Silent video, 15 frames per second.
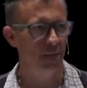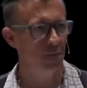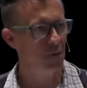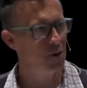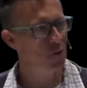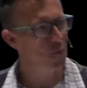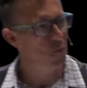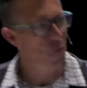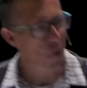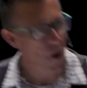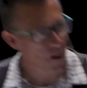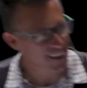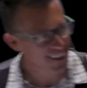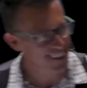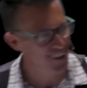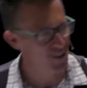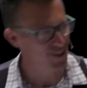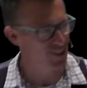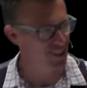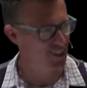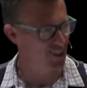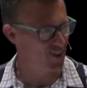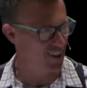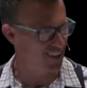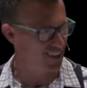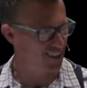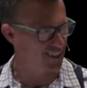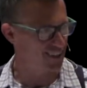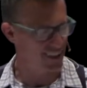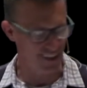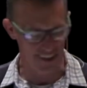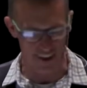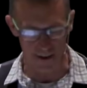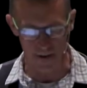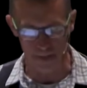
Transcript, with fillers: But we don't walk into those situations like that.